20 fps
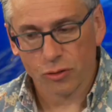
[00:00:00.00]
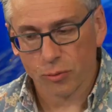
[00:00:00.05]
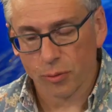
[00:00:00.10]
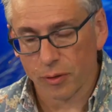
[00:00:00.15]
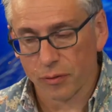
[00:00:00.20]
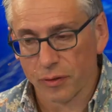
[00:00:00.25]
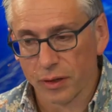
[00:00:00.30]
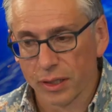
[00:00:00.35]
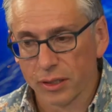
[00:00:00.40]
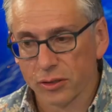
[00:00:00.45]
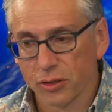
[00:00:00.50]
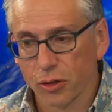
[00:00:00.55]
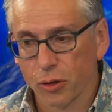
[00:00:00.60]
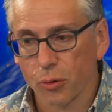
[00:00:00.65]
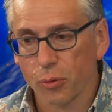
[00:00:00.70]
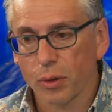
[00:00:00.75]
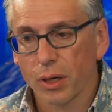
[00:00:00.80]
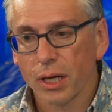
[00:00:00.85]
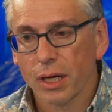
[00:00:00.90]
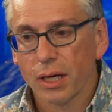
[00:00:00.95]
Terrific.
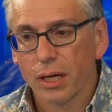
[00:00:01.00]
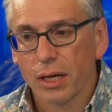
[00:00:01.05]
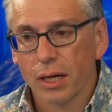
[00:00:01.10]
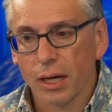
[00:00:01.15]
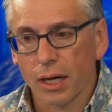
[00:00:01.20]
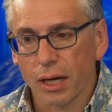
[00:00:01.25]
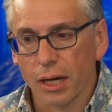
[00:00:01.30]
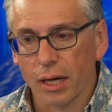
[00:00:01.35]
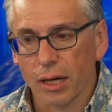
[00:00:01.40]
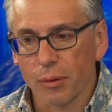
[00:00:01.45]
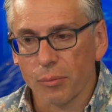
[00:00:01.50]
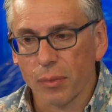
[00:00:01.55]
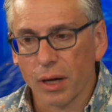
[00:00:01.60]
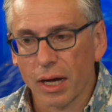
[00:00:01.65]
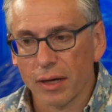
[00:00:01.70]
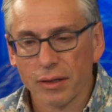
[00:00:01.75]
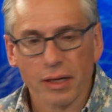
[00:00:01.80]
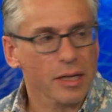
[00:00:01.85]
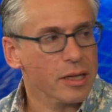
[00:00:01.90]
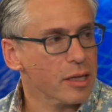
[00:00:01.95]
So
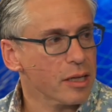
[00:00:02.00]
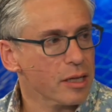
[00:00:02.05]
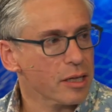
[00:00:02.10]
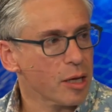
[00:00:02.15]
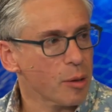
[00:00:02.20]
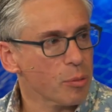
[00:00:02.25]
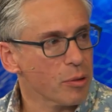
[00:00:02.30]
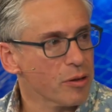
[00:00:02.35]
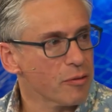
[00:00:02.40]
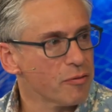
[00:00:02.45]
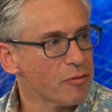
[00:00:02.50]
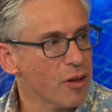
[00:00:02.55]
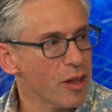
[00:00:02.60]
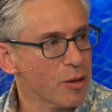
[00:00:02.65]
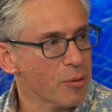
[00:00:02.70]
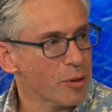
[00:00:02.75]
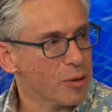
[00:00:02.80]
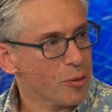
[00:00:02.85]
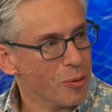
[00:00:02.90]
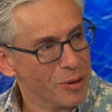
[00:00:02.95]
I got a couple of
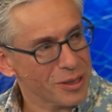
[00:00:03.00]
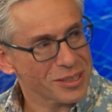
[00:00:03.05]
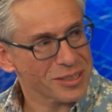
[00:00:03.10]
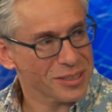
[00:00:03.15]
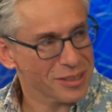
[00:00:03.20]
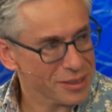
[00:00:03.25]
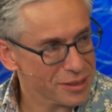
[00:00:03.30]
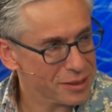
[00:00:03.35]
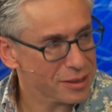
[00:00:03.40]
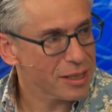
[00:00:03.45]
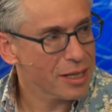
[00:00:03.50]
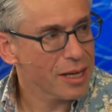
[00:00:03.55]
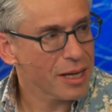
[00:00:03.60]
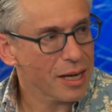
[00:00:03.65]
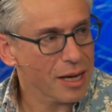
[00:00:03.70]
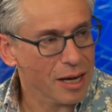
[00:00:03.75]
follow-on questions,